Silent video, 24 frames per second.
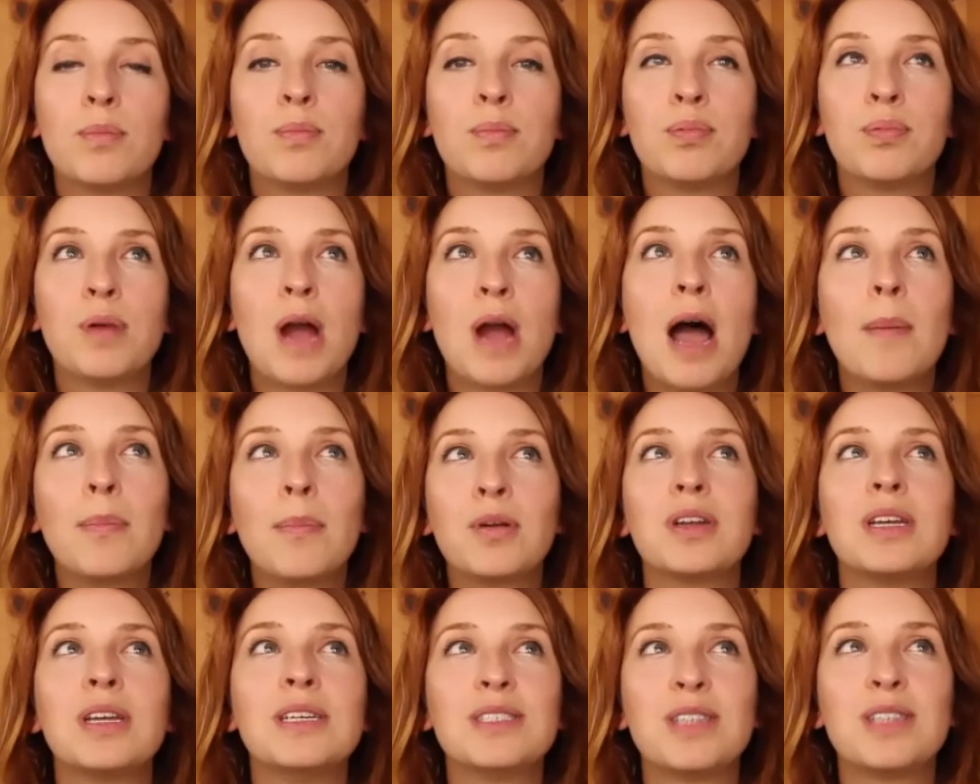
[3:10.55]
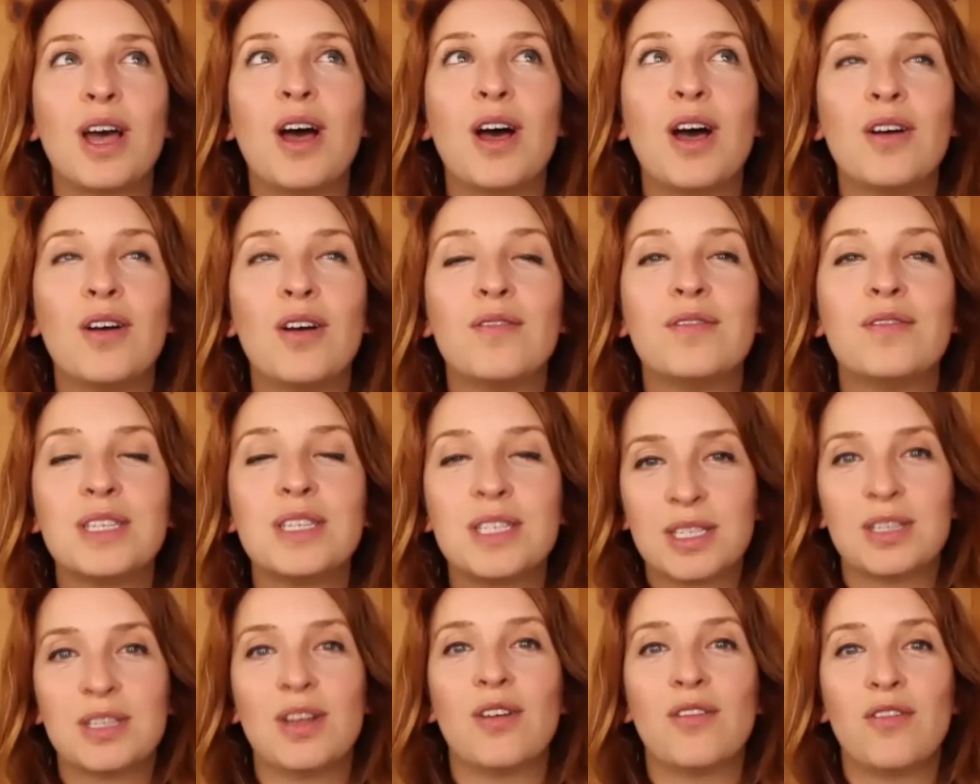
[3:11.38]
properties of
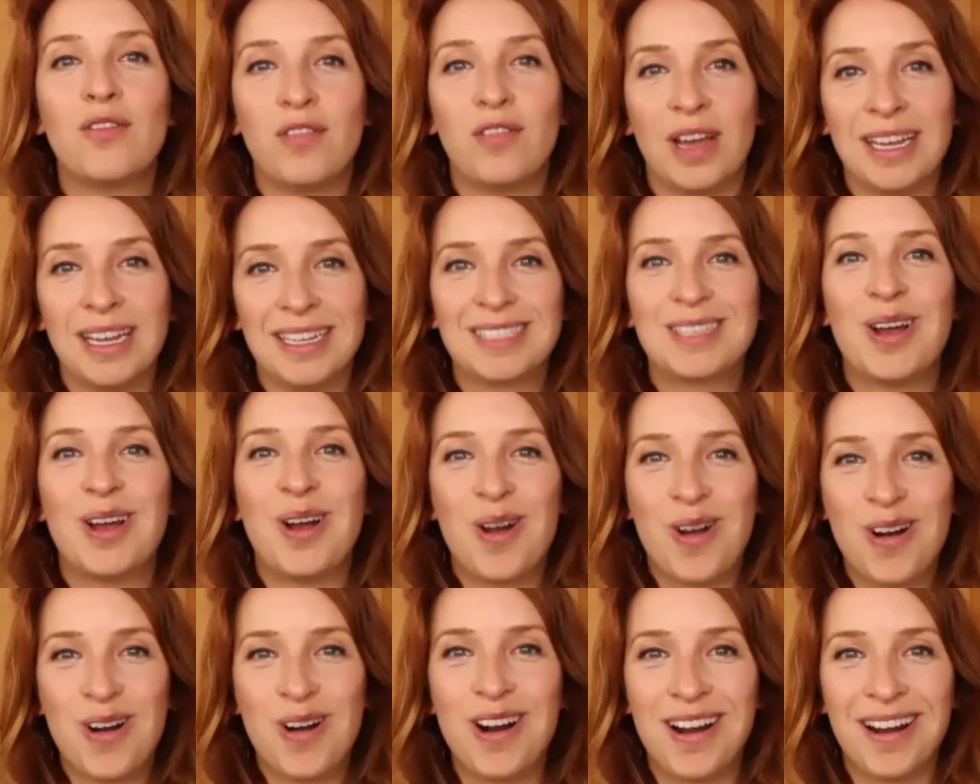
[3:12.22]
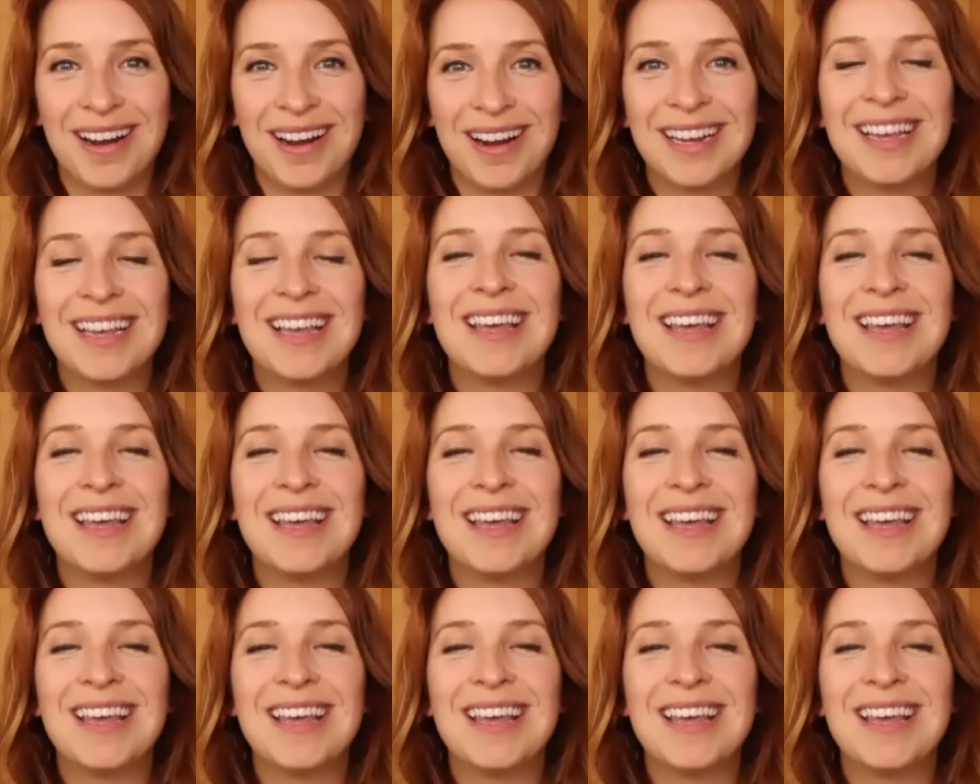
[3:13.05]
sulfites are